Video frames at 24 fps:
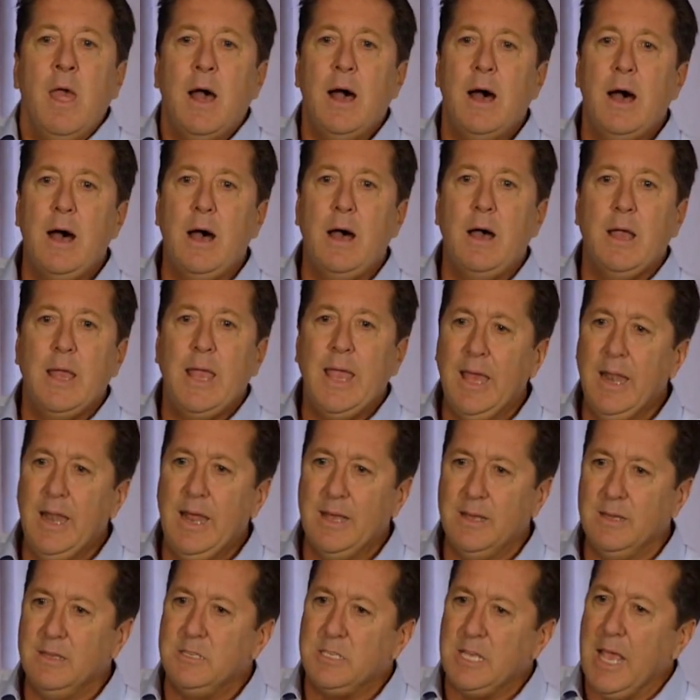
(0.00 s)
it
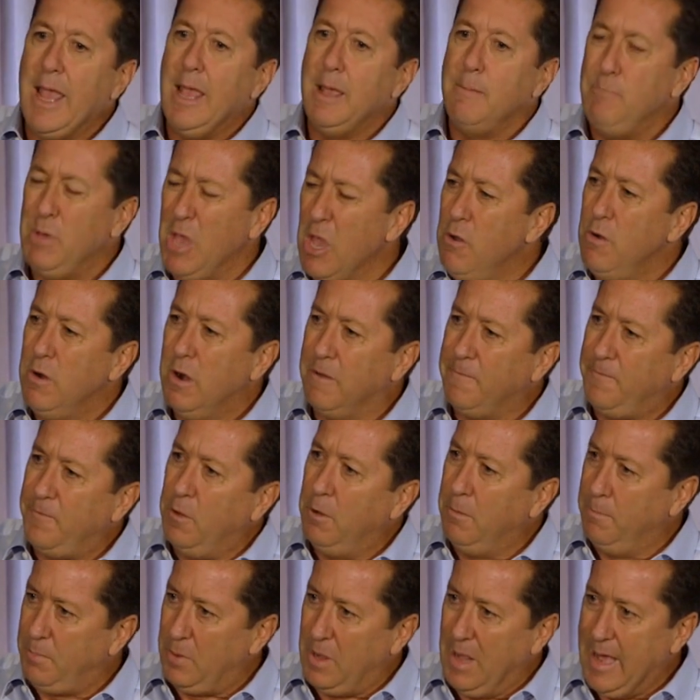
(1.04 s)
is a
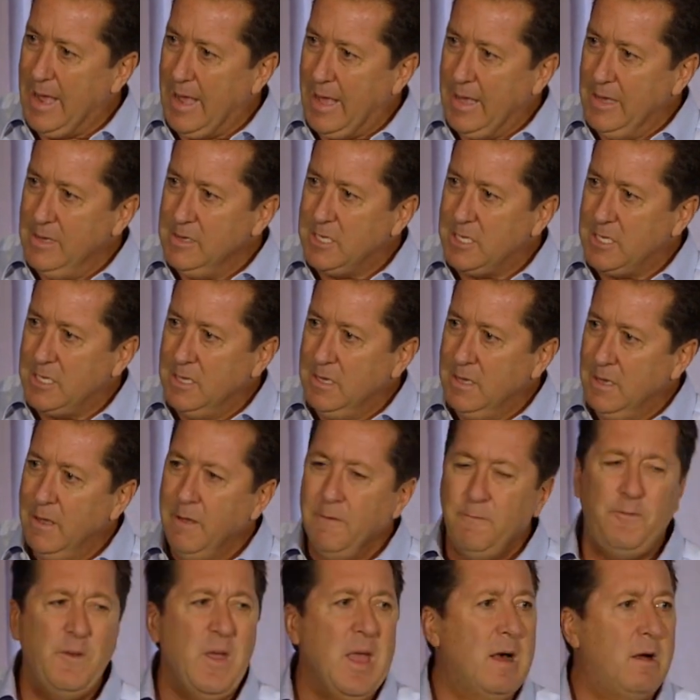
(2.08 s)
beautiful place
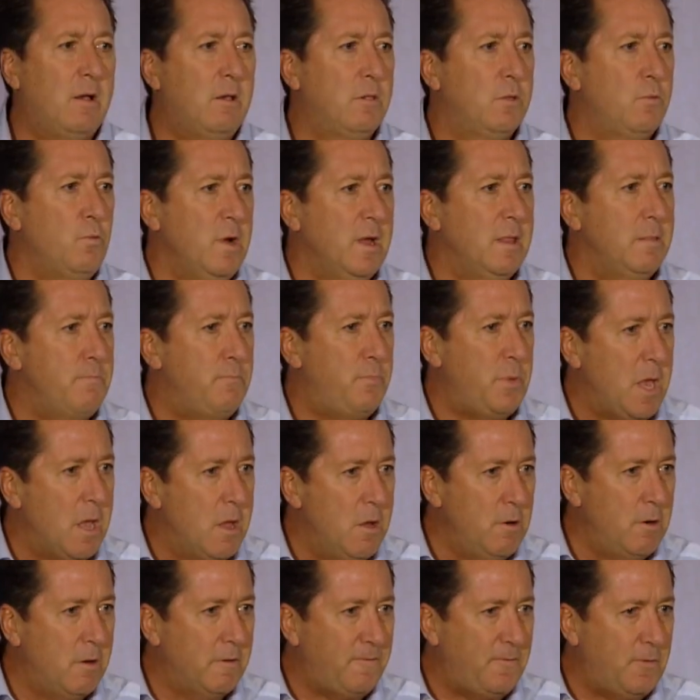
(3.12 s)
filled with
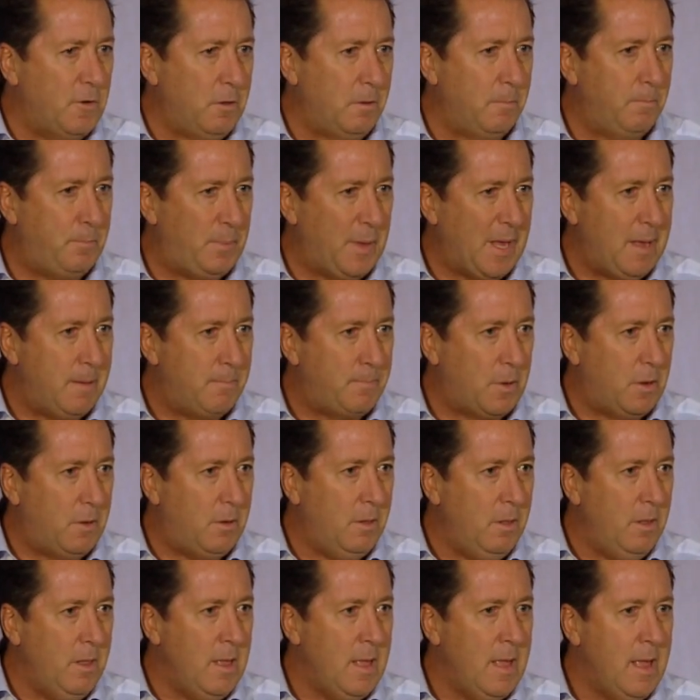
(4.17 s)
beautiful
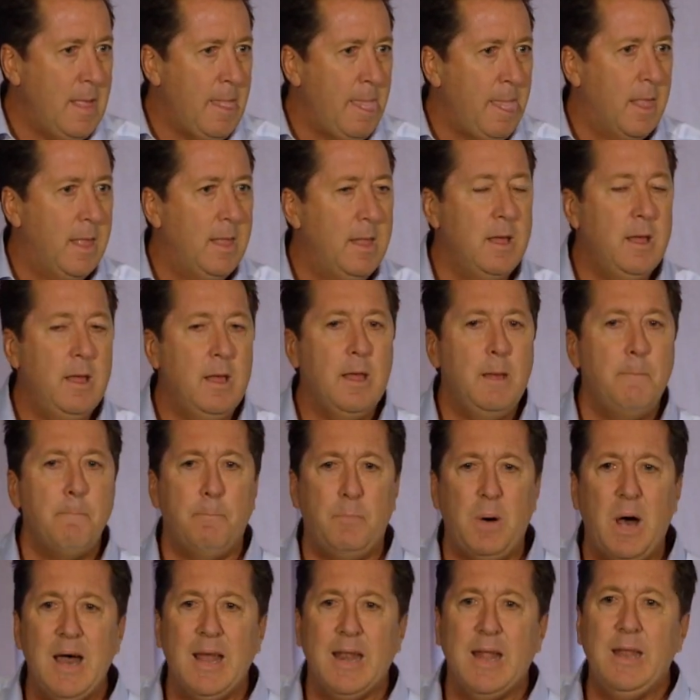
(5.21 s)
people,
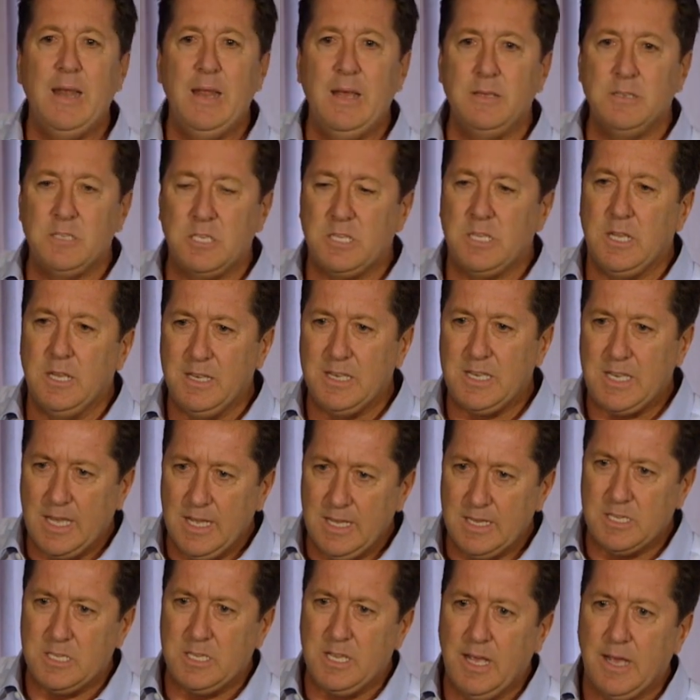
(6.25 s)
but it is
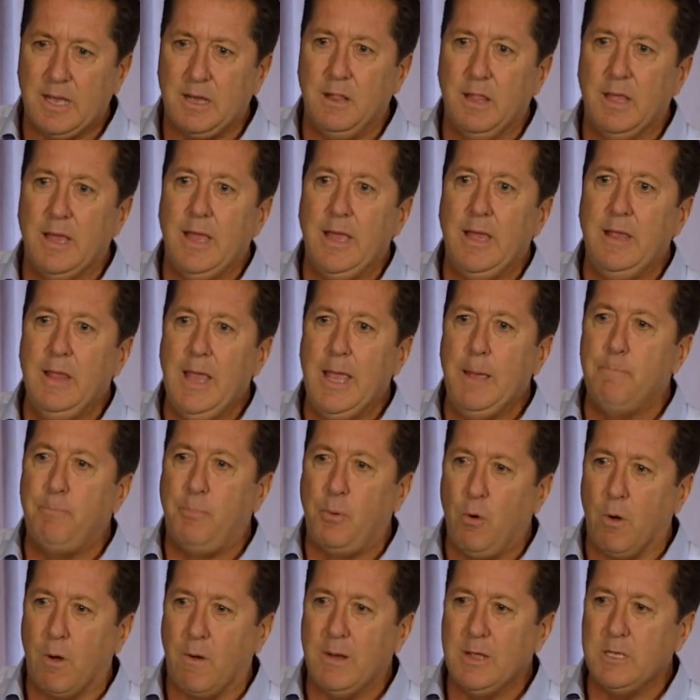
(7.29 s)
statistically the
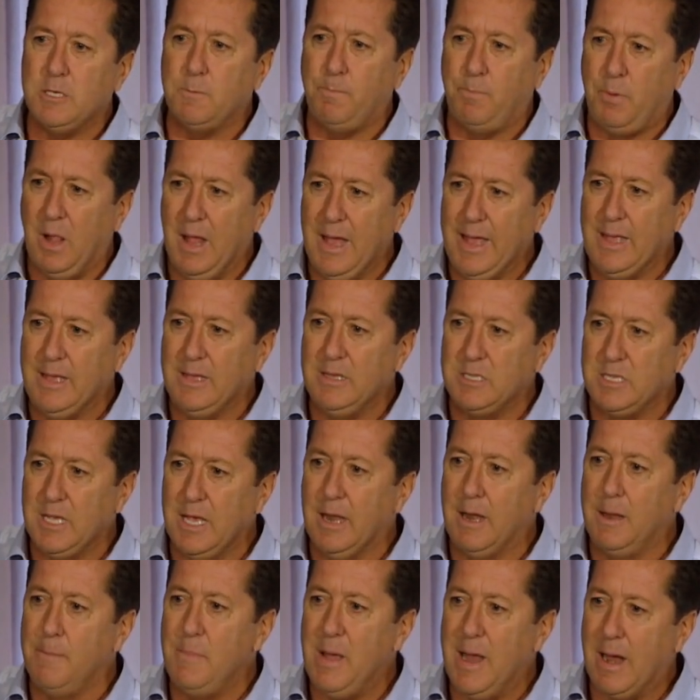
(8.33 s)
poorest place
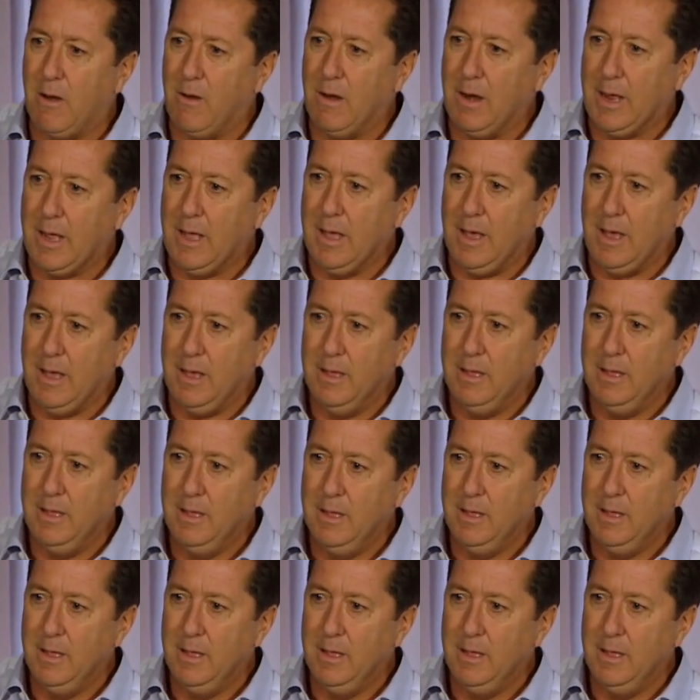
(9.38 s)
in America.